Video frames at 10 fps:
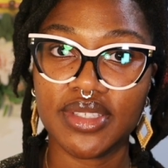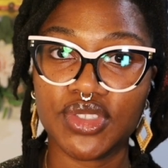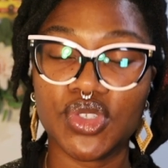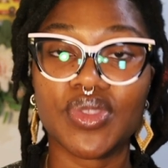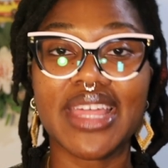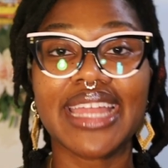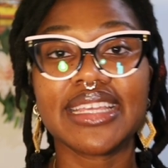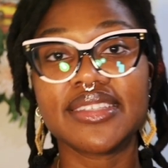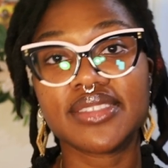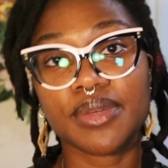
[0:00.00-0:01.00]
So
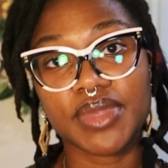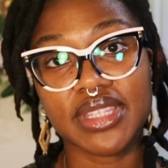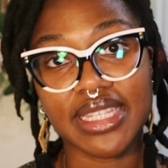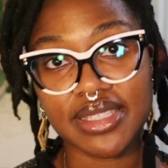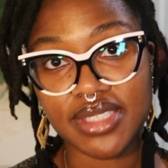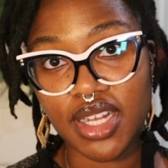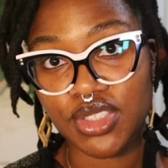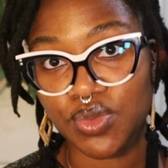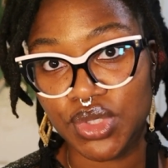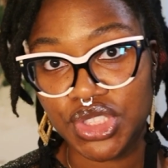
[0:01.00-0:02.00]
that is something that the
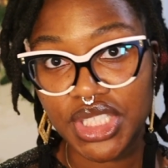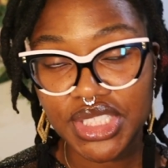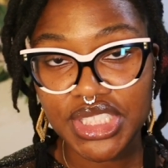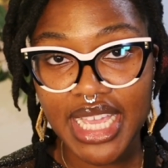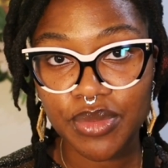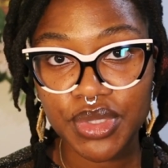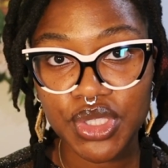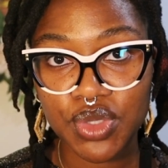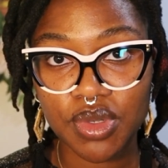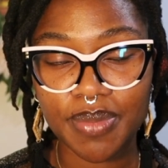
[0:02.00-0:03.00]
doctor will chit chat
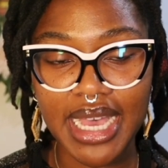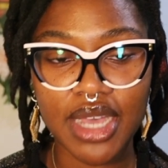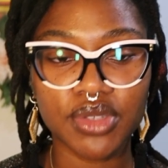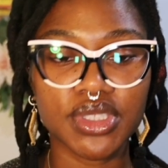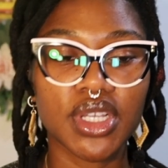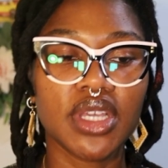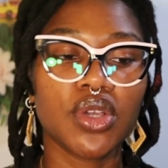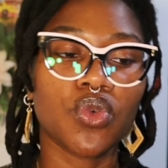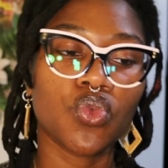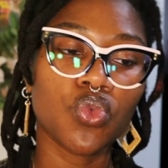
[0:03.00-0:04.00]
with you about
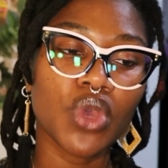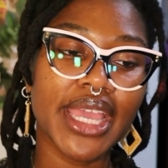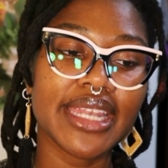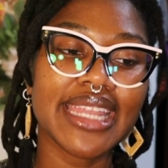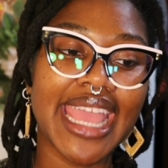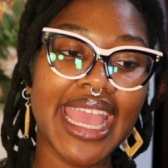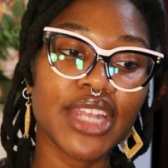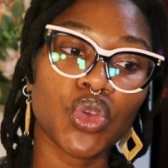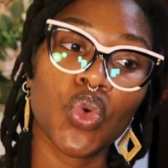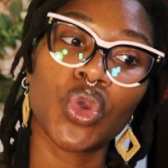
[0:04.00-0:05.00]
when
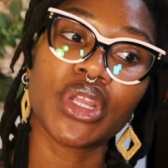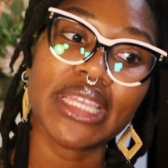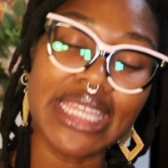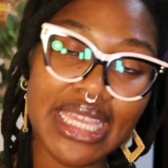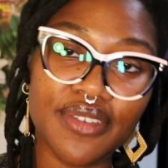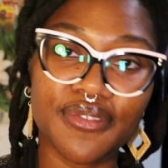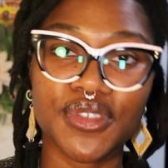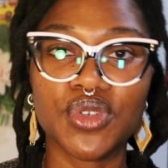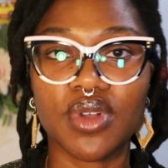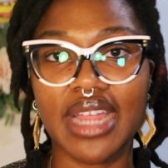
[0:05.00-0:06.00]
and or if
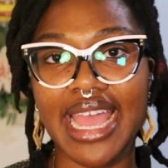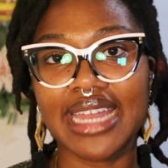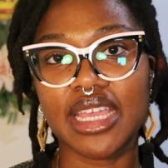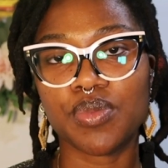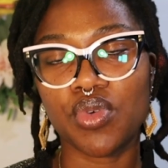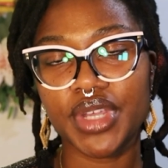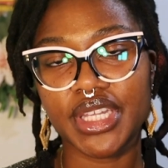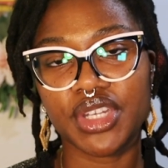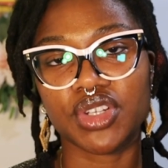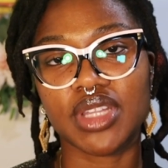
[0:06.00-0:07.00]
you are at a
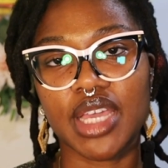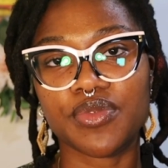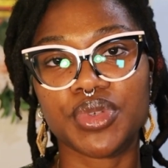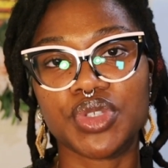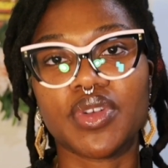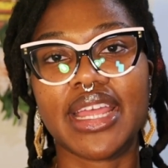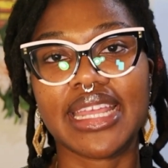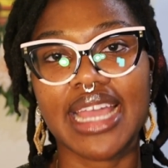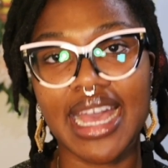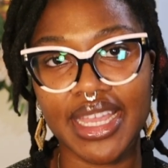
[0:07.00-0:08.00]
point in your life where you are at
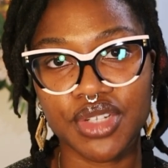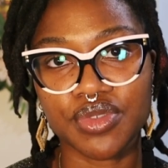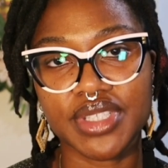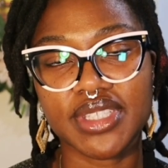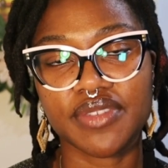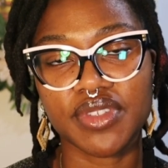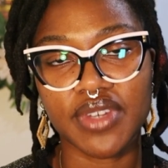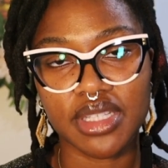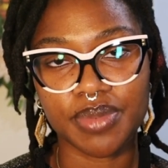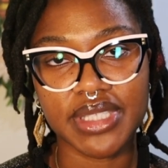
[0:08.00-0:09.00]
a higher risk of
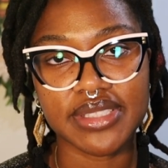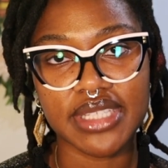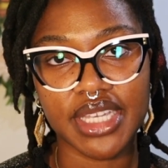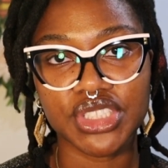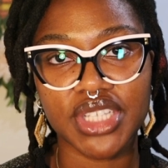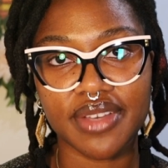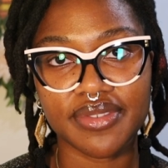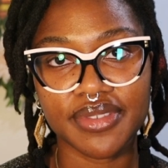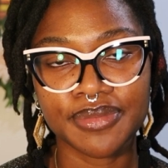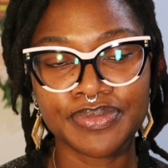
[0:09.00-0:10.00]
developing
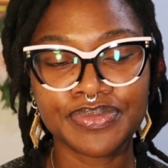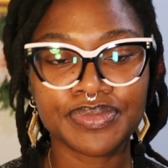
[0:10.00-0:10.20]
CHF.